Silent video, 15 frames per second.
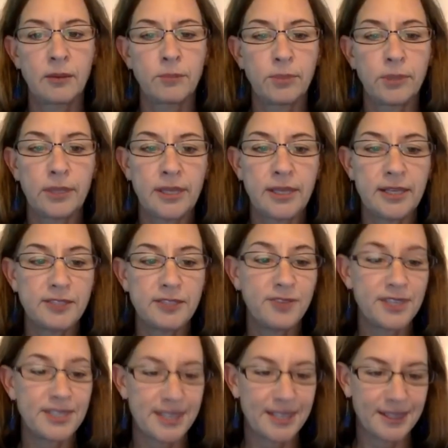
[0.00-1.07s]
Please
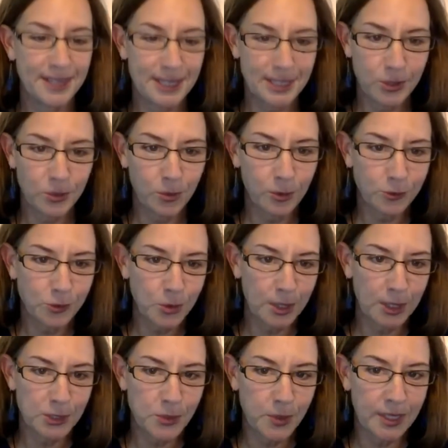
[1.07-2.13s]
visit
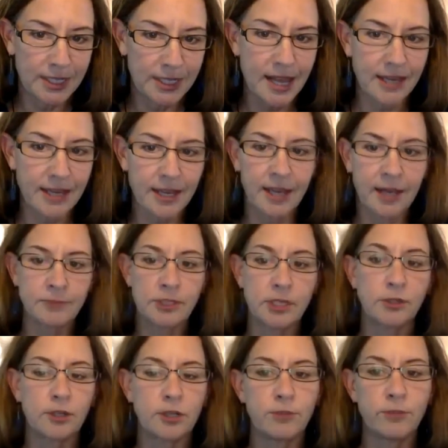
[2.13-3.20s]
lisawolf2020.com to
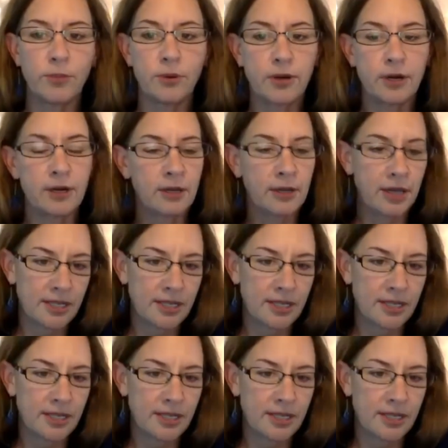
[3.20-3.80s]
learn more